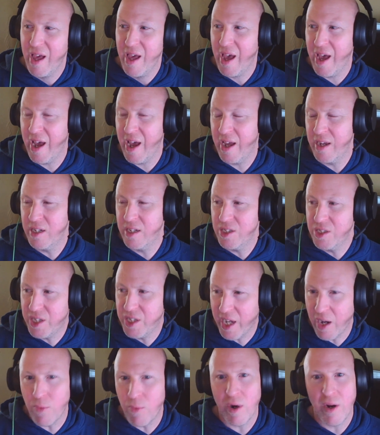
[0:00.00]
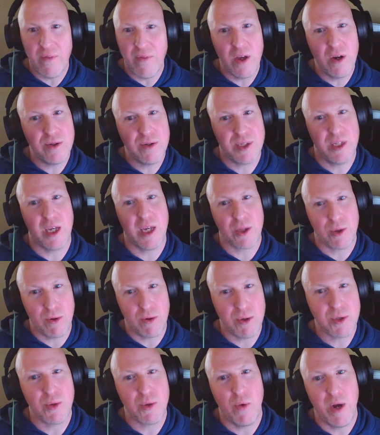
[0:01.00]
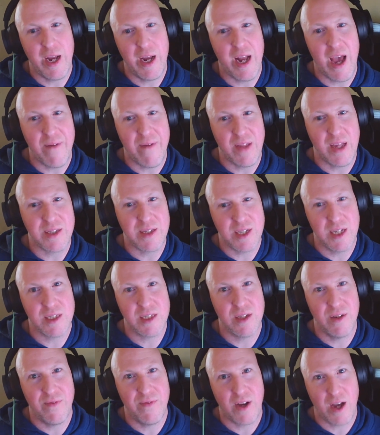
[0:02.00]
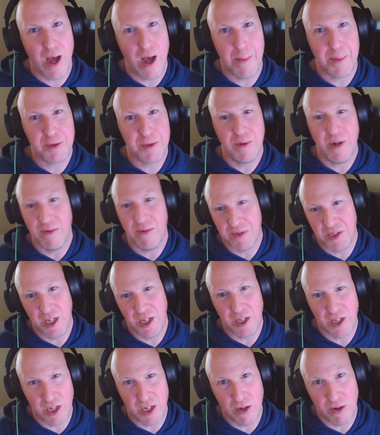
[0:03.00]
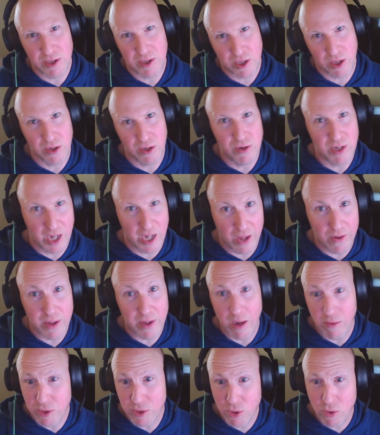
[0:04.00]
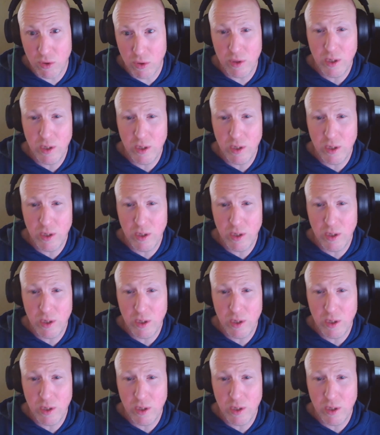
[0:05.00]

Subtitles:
And to get rid of those and like throw those away and have that sense of accomplishment of seeing the units glued together, that was cool.